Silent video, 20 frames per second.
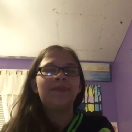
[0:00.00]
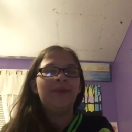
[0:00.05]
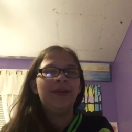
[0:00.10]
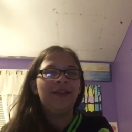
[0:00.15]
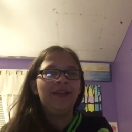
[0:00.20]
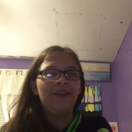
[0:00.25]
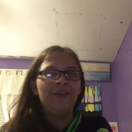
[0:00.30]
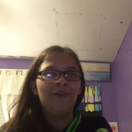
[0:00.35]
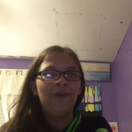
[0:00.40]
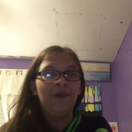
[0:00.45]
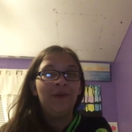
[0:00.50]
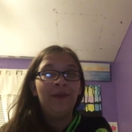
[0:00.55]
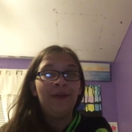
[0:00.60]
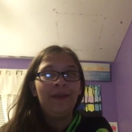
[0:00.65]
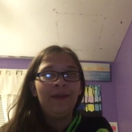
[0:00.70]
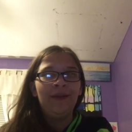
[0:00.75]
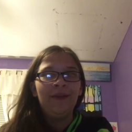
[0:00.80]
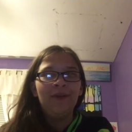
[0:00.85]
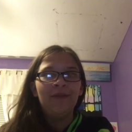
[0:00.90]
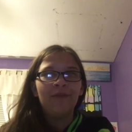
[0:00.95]
to my little
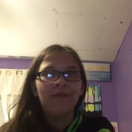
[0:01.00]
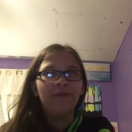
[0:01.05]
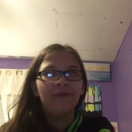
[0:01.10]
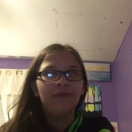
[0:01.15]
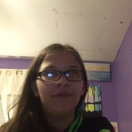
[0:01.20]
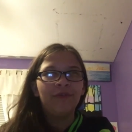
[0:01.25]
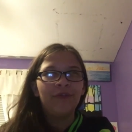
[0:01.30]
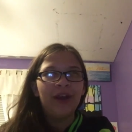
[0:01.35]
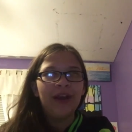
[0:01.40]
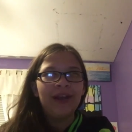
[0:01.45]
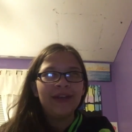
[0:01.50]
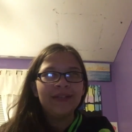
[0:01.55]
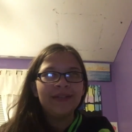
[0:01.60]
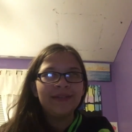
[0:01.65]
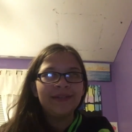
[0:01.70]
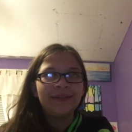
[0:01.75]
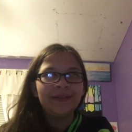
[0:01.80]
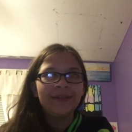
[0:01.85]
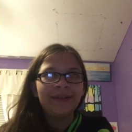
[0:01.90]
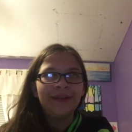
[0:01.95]

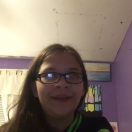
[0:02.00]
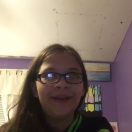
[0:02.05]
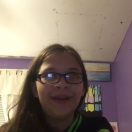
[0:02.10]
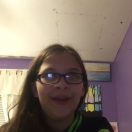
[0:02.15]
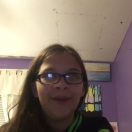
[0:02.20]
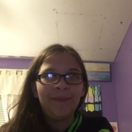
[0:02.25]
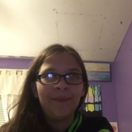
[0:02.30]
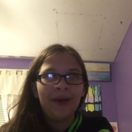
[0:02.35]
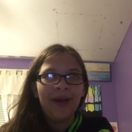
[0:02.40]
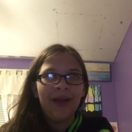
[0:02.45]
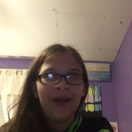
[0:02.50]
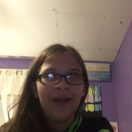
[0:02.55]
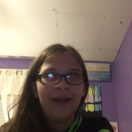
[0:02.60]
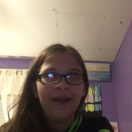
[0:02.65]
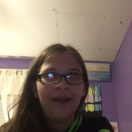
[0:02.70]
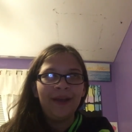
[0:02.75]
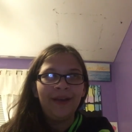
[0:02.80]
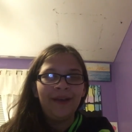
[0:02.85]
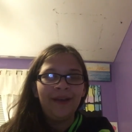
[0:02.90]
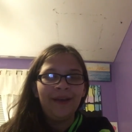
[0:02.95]
rant and
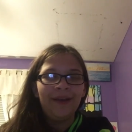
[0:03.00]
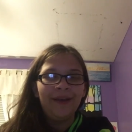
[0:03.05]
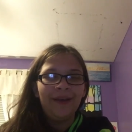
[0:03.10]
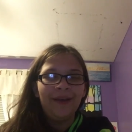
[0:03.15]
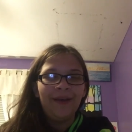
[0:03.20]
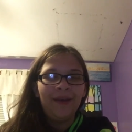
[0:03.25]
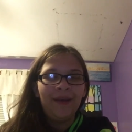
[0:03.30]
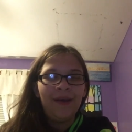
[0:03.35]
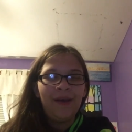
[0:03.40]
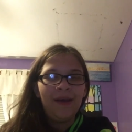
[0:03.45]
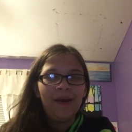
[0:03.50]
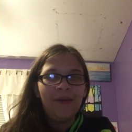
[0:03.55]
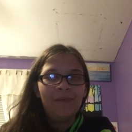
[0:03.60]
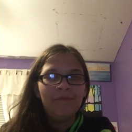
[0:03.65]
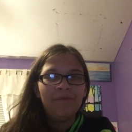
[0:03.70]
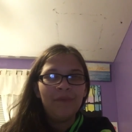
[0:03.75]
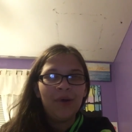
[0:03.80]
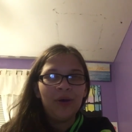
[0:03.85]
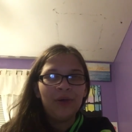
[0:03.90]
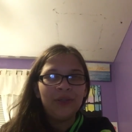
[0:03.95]
my
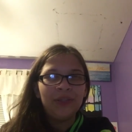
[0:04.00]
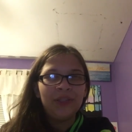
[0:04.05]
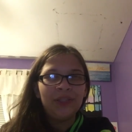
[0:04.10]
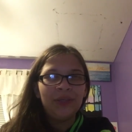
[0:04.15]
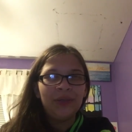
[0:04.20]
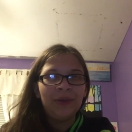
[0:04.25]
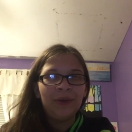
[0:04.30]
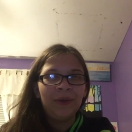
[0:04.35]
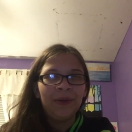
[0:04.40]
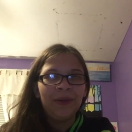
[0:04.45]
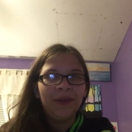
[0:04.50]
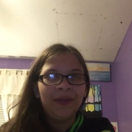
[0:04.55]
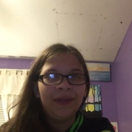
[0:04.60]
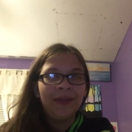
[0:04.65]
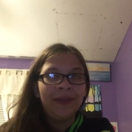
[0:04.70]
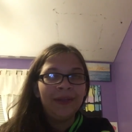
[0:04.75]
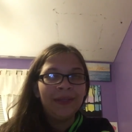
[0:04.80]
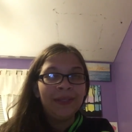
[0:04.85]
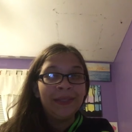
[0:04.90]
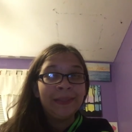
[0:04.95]
emotional
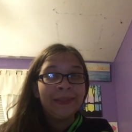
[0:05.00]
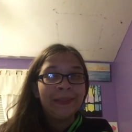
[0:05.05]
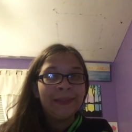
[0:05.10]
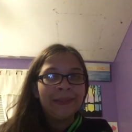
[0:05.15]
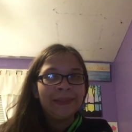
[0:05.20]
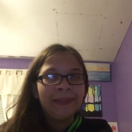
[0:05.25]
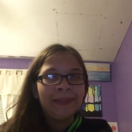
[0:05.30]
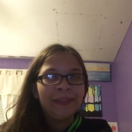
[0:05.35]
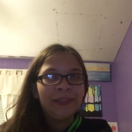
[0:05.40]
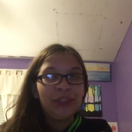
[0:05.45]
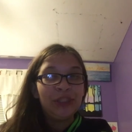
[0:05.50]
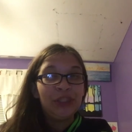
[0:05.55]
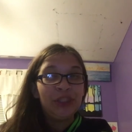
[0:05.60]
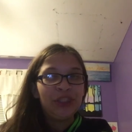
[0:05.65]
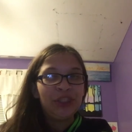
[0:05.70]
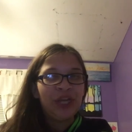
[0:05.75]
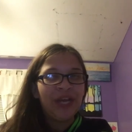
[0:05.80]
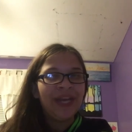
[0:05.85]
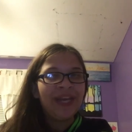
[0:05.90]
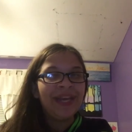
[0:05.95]

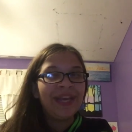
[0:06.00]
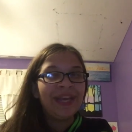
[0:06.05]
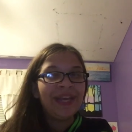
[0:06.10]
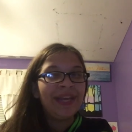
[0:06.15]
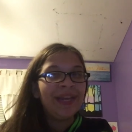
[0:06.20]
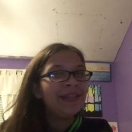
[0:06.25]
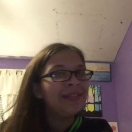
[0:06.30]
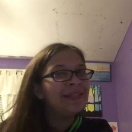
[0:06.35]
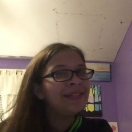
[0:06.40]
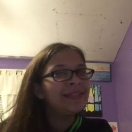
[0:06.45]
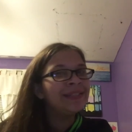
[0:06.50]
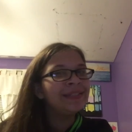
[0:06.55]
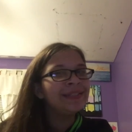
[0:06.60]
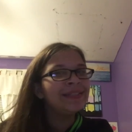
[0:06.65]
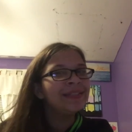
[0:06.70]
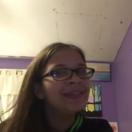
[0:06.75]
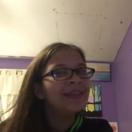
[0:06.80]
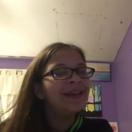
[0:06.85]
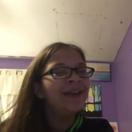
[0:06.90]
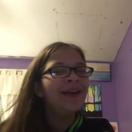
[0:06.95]
shakiness.